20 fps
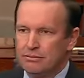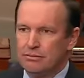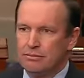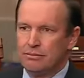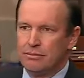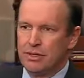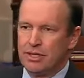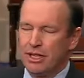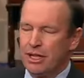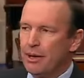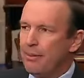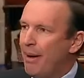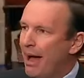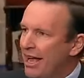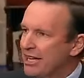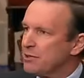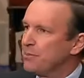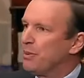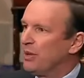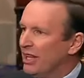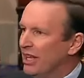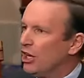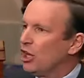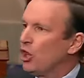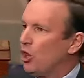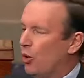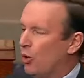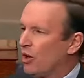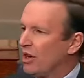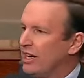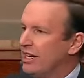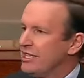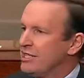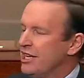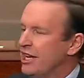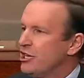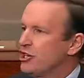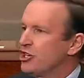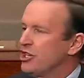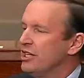to the Hamas political
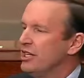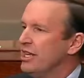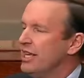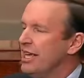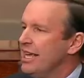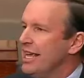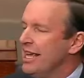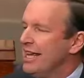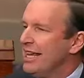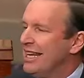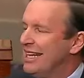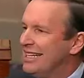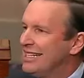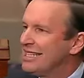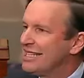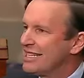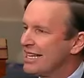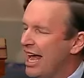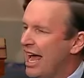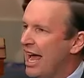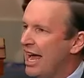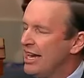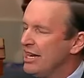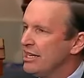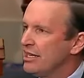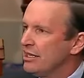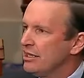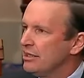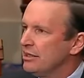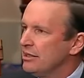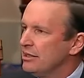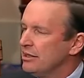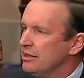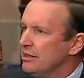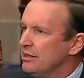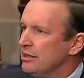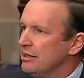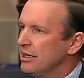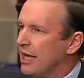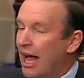organization inside
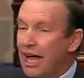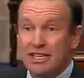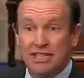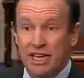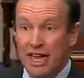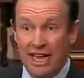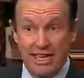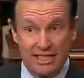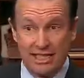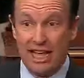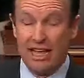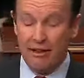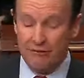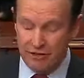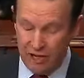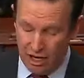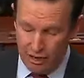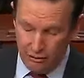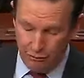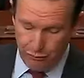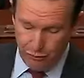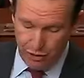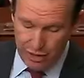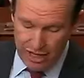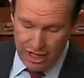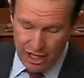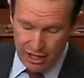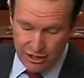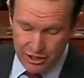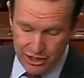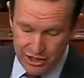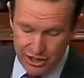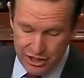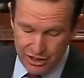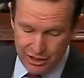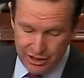Gaza, as they have done for years.